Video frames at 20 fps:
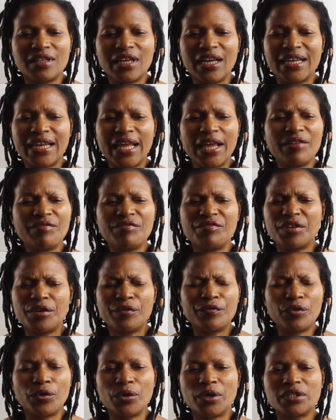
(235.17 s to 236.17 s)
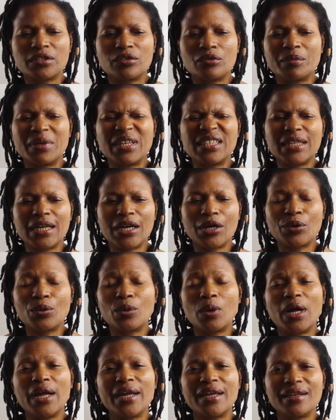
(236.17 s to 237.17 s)
and every voice, no matter how
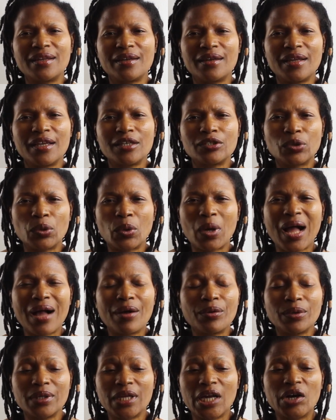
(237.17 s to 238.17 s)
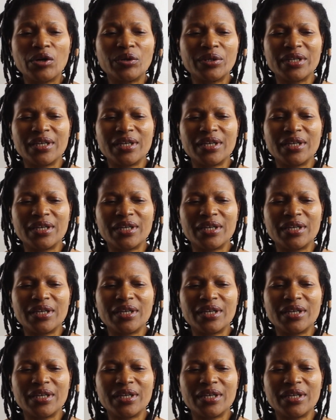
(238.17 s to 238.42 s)
quiet it is or how loud